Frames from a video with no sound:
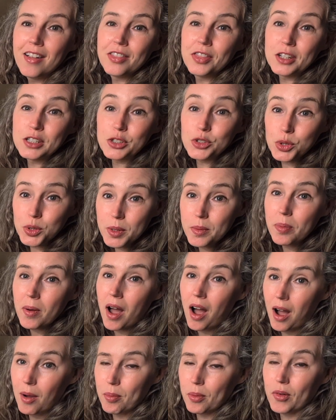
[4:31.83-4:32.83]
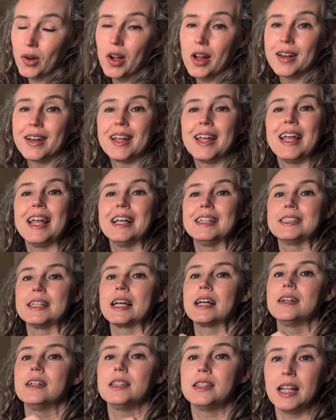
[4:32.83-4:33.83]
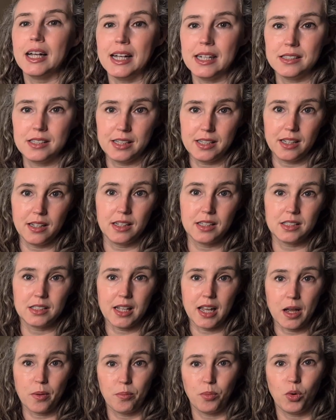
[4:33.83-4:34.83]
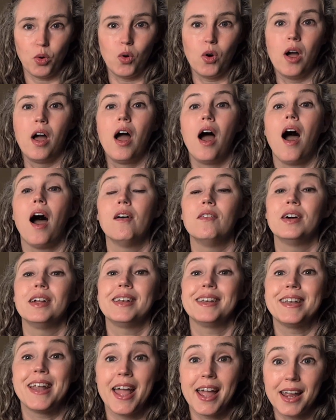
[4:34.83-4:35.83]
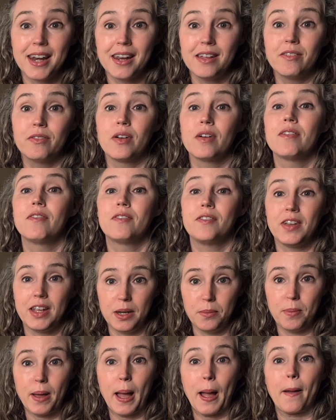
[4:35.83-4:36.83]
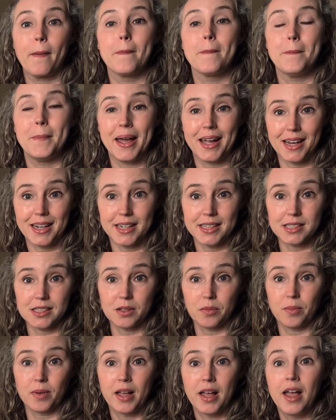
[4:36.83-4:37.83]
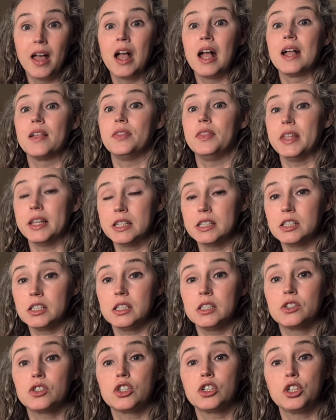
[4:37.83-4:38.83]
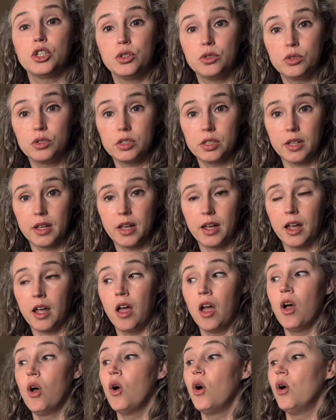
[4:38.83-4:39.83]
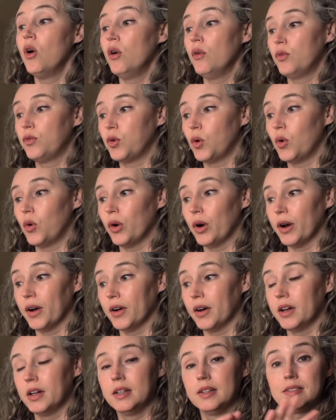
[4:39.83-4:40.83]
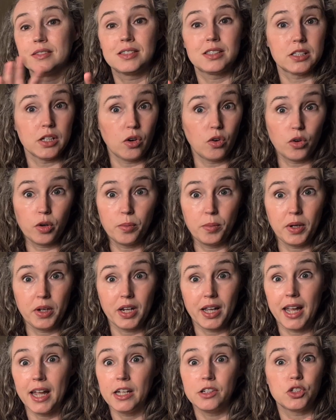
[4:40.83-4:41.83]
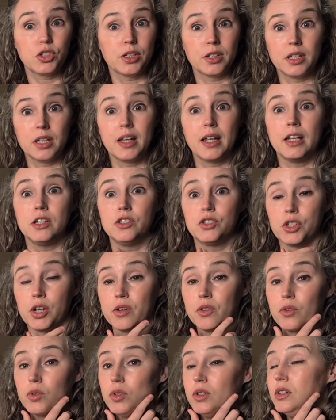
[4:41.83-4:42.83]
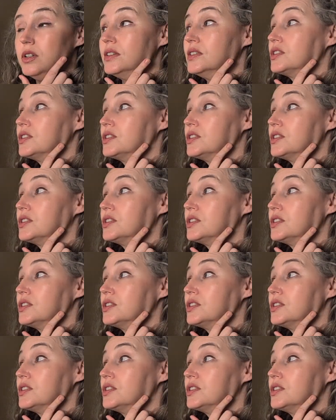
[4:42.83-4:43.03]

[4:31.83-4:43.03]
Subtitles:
The Trp Operon is a classic example of a negative feedback mechanism. This is a huge thing for cell communication in general.